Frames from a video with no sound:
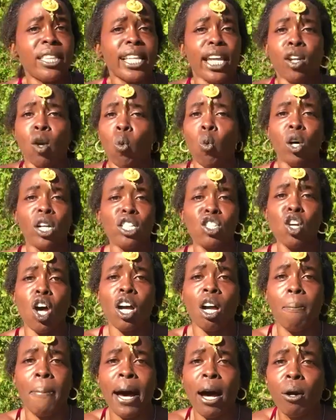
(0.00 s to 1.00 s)
that they don't want to
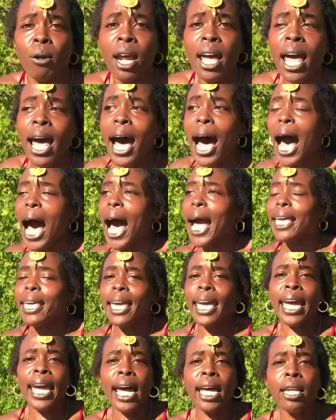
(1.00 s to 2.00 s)
talk about. I
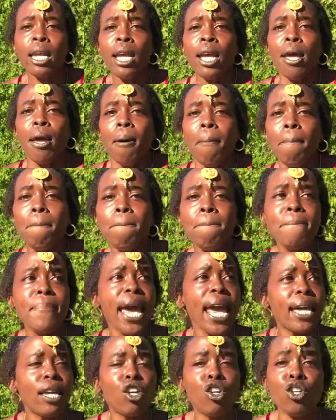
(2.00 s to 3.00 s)
can't
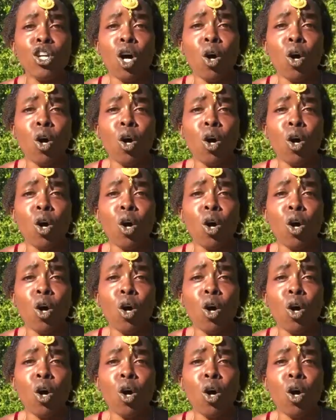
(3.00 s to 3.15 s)
make, you